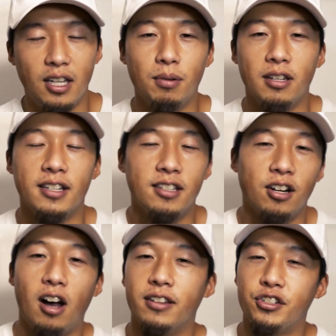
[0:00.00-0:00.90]
keep it
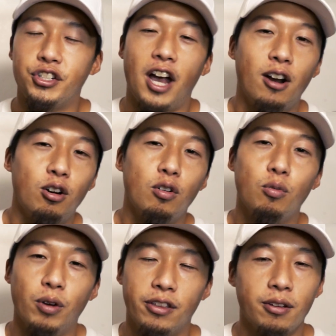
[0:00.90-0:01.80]
laced here on this
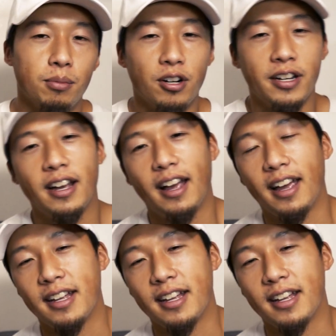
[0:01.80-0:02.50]
channel with your boy.